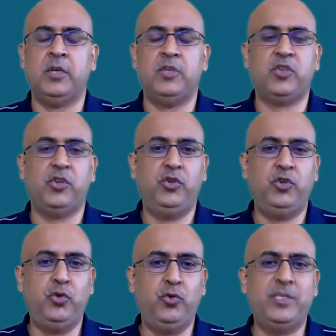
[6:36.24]
So
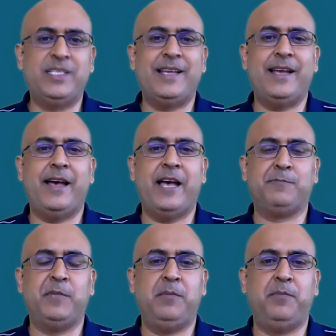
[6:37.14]
use
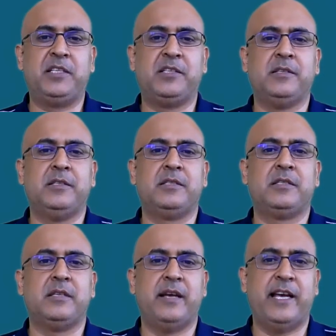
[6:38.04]
as many
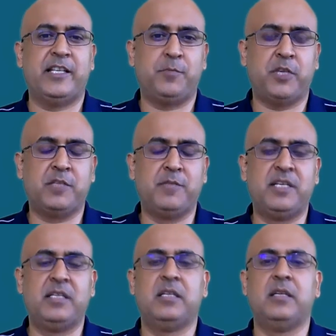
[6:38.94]
pictures as
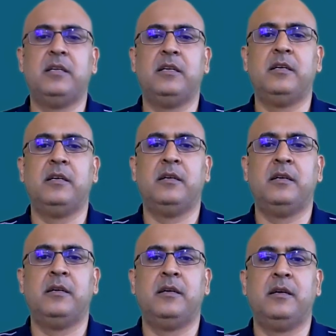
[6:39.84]
possible.
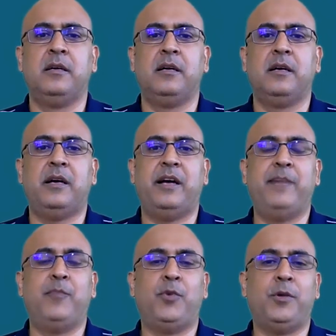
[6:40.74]
I
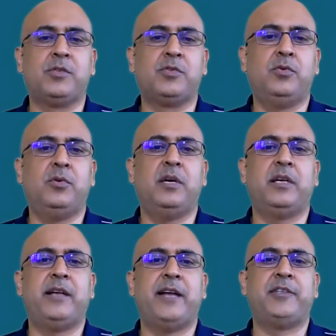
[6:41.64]
am also
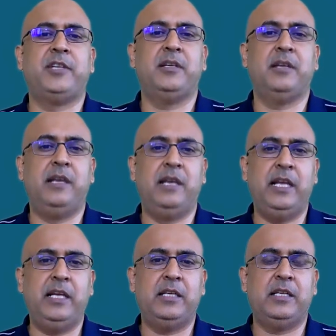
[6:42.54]
attaching a
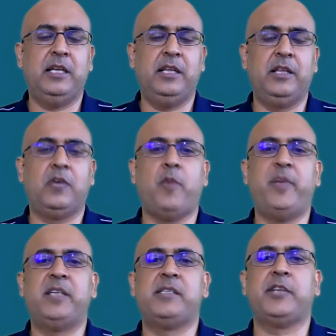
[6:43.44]
link in the
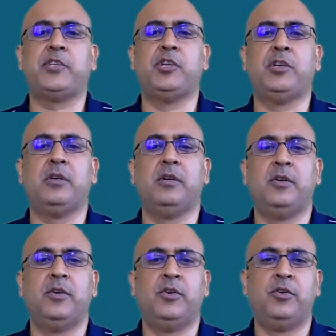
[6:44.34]
comment section
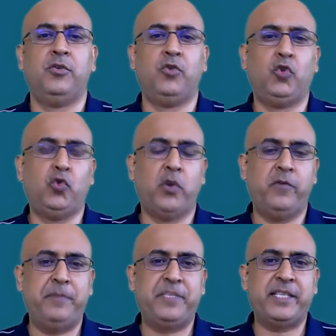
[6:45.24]
to a
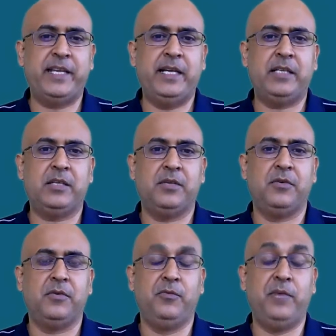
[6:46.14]
website
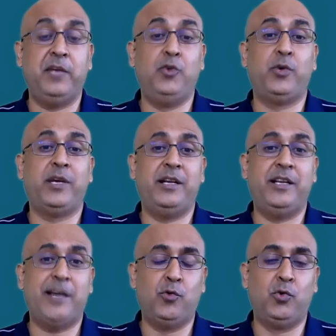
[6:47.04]
where you can
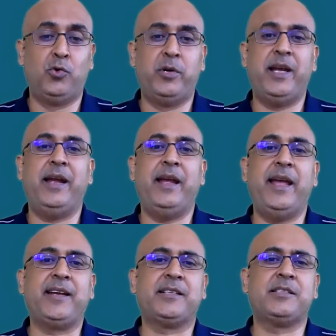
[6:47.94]
download
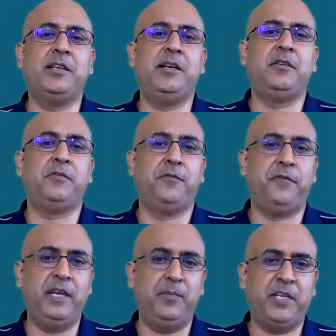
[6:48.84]
excellent
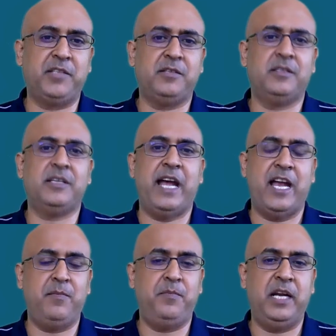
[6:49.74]
free pictures
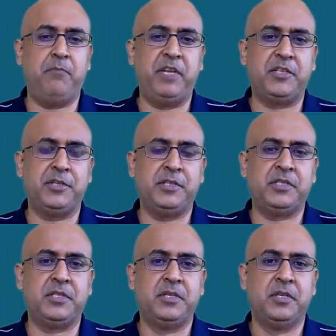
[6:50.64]
and paid
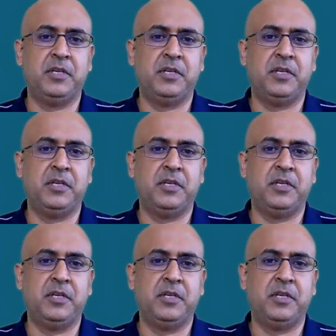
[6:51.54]
pictures.